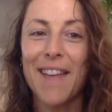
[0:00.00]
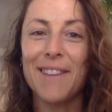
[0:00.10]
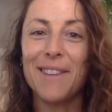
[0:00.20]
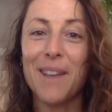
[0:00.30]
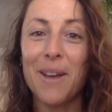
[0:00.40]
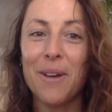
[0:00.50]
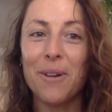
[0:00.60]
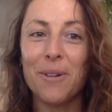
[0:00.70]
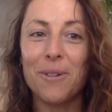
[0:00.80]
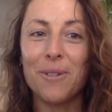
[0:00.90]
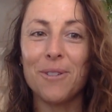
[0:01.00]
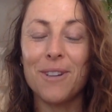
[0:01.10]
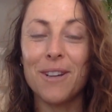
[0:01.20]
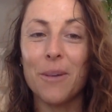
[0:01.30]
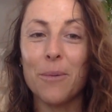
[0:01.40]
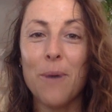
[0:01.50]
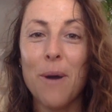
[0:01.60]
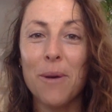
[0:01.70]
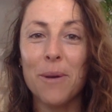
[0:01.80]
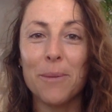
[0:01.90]
Hello,
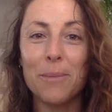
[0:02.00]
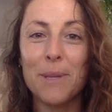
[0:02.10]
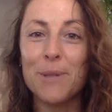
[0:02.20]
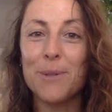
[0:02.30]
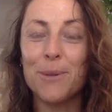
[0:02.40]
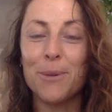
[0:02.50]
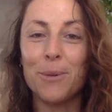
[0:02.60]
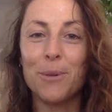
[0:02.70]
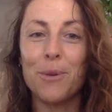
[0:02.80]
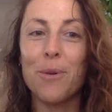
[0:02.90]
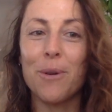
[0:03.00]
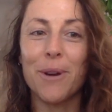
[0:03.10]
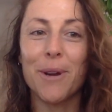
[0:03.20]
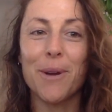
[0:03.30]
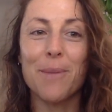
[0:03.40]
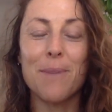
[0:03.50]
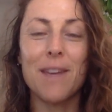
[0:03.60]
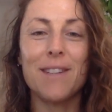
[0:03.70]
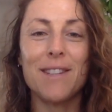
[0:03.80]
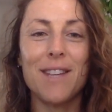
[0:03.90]
welcome to your
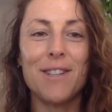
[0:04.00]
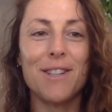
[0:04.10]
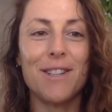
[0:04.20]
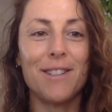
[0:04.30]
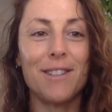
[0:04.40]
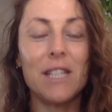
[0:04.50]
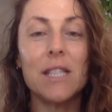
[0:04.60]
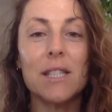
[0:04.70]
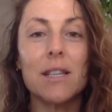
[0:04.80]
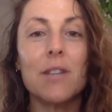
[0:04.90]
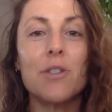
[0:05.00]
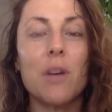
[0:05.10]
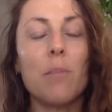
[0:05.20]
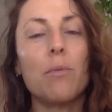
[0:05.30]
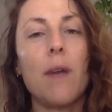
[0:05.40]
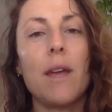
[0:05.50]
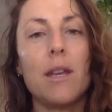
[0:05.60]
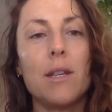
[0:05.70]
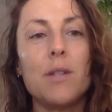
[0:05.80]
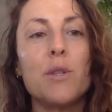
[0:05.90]
meditation. Let's jump right
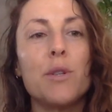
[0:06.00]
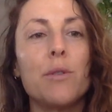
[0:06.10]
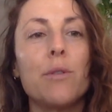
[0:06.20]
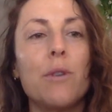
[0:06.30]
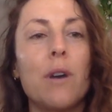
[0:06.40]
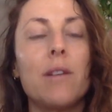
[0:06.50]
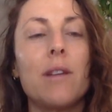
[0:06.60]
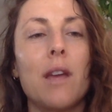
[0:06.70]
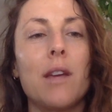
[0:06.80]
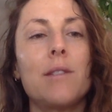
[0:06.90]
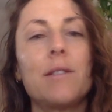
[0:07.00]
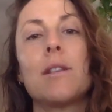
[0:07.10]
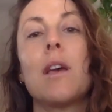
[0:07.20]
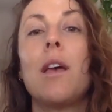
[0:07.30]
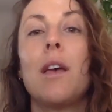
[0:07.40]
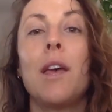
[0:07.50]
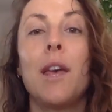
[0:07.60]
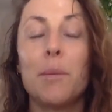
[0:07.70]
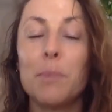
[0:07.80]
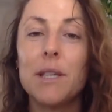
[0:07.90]
into a nice,
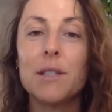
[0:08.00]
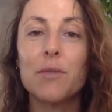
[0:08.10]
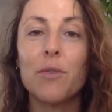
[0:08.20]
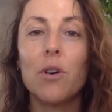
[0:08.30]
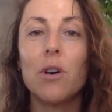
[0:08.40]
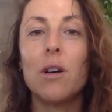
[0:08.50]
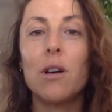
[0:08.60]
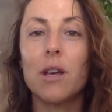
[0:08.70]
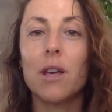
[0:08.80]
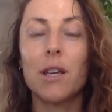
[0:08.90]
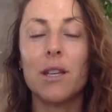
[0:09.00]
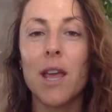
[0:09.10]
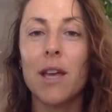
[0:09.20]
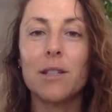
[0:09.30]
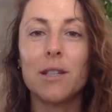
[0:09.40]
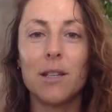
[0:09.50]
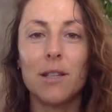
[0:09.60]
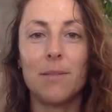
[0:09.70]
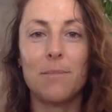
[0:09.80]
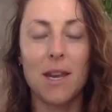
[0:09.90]
peaceful,
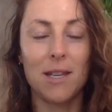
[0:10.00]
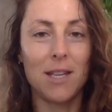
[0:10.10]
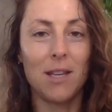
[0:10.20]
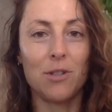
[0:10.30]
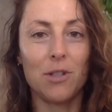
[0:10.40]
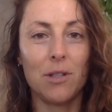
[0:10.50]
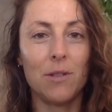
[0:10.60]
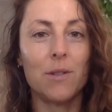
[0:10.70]
connected meditation.